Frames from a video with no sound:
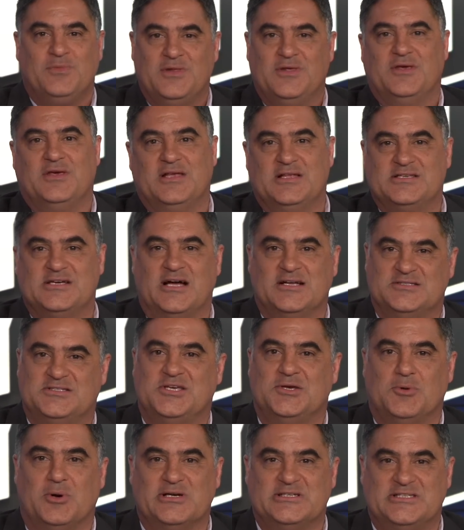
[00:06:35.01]
on
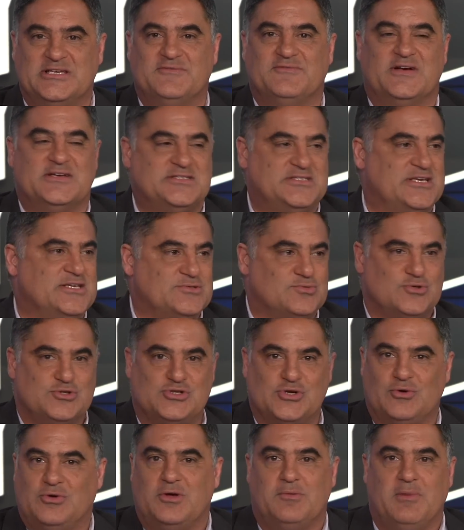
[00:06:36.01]
TYT Investigates, we
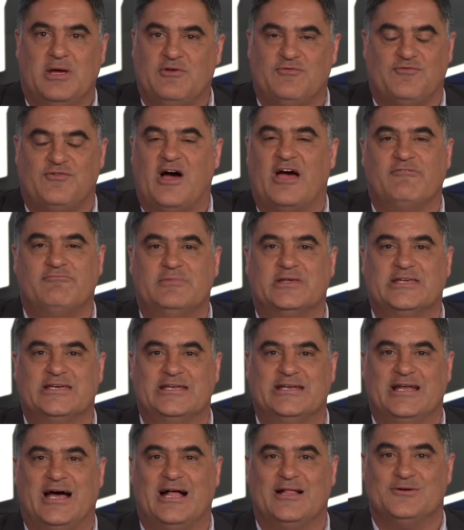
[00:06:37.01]
showed you he made $5
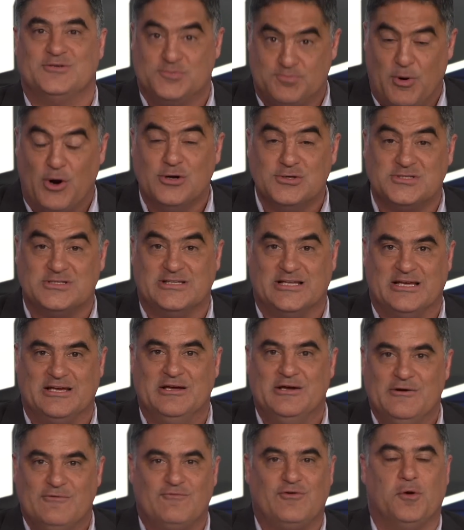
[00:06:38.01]
million personally
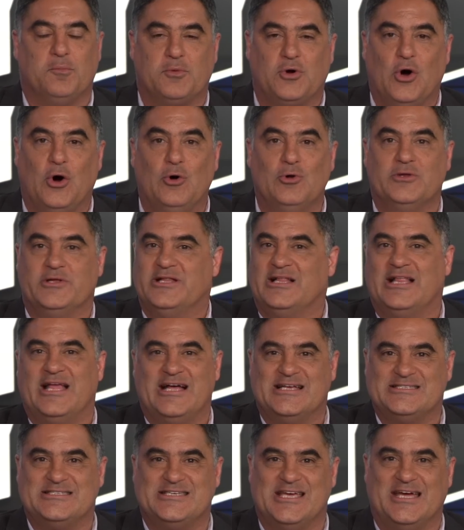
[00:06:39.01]
from coal in the
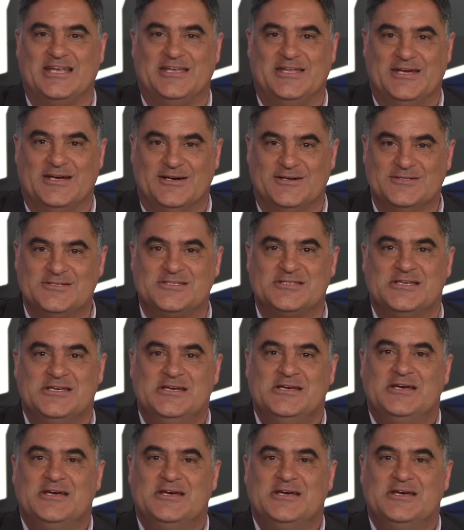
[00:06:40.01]
last 10 years.